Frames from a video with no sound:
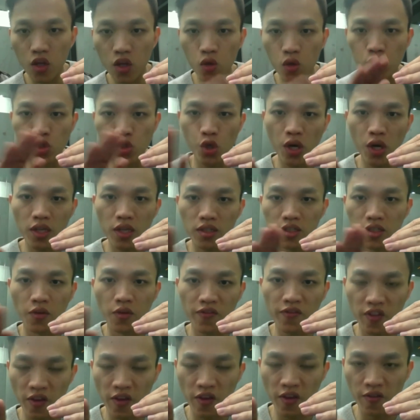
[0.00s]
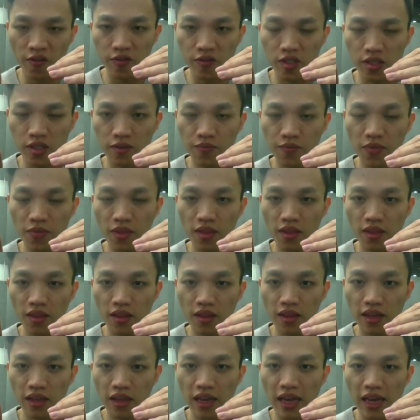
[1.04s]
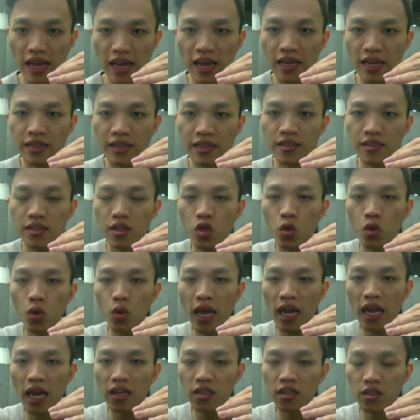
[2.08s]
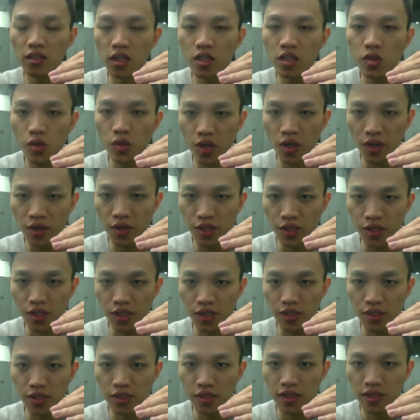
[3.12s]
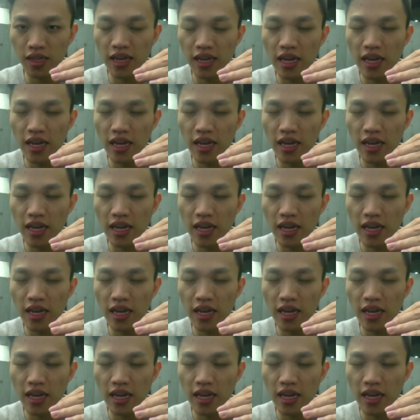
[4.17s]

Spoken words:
and you trade derivatives, and you get the digital currencies,